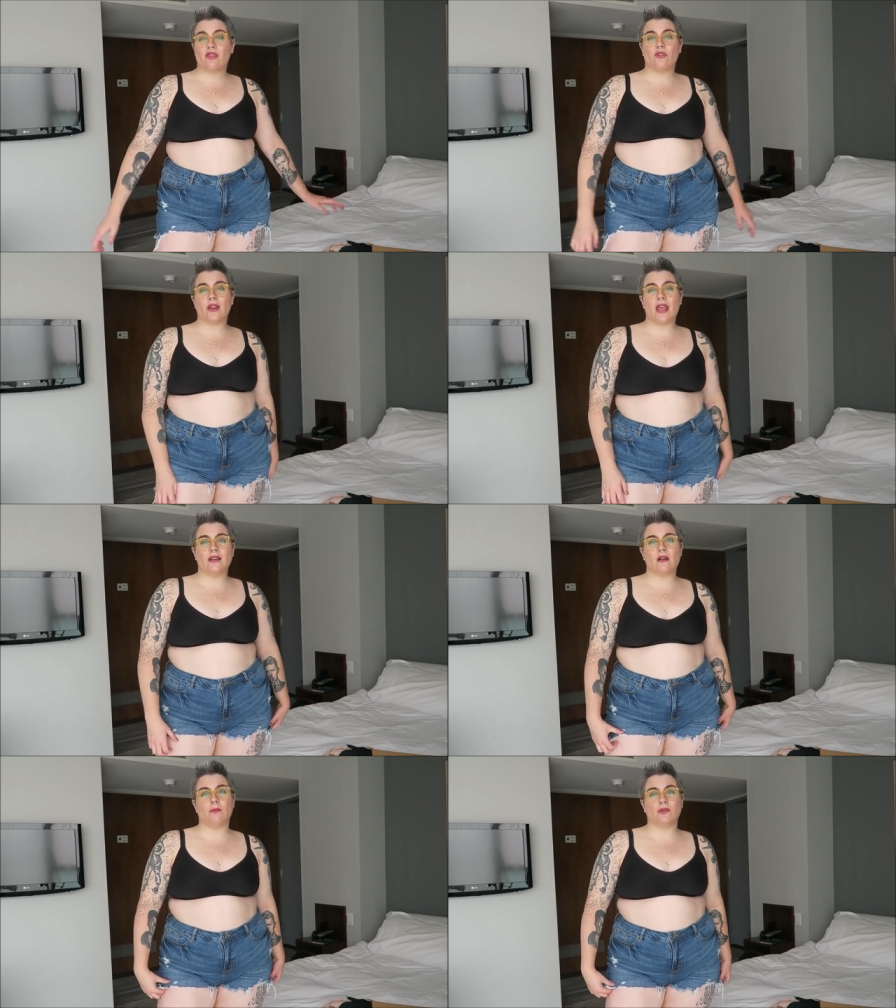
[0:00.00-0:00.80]
38
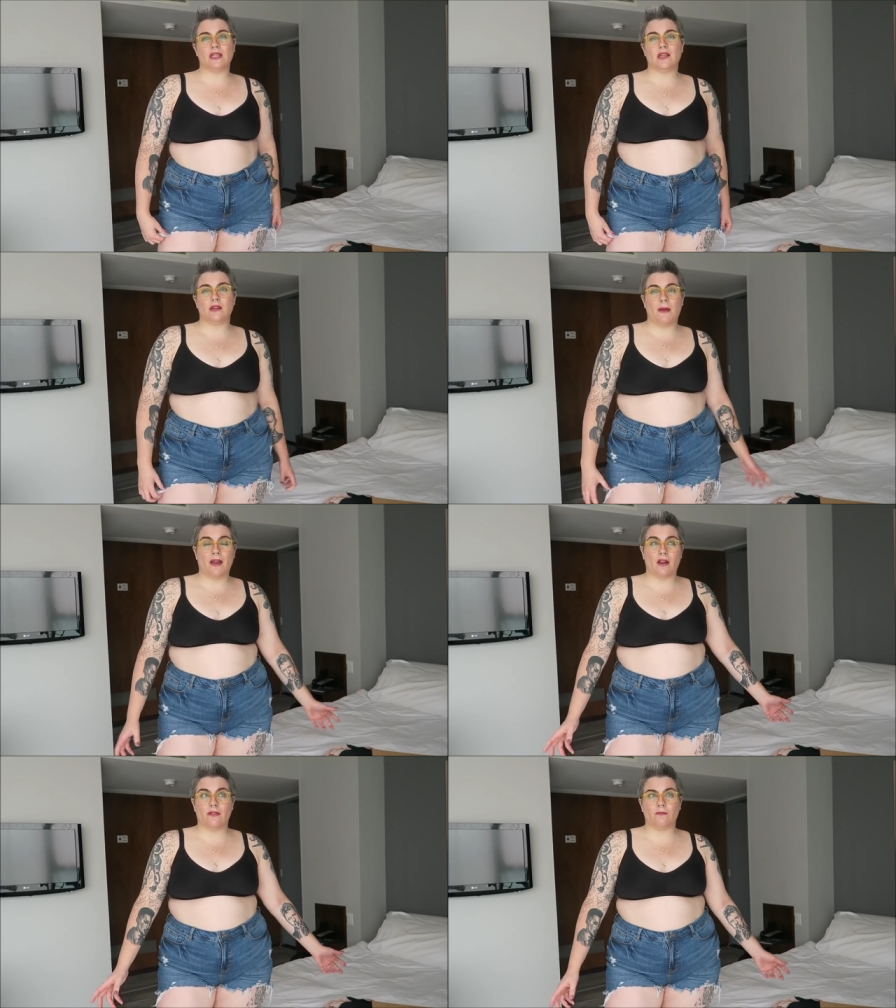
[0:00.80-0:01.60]
double D,
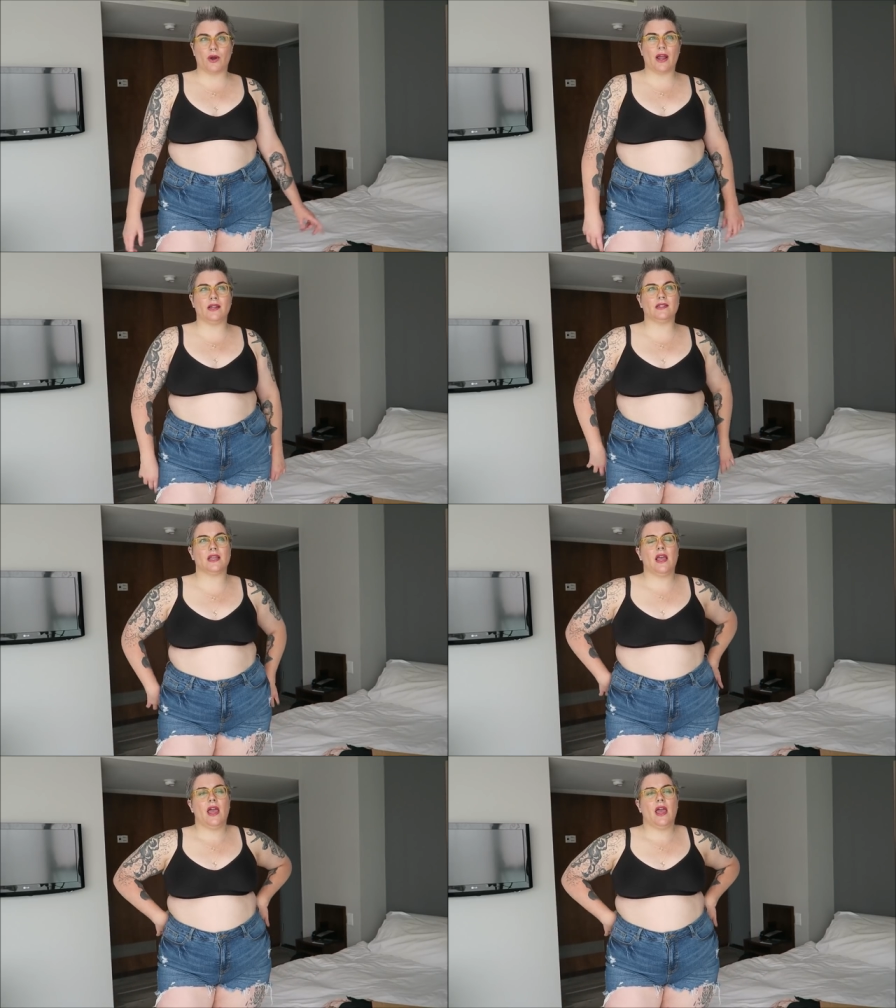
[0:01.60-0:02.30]
depending on the brand.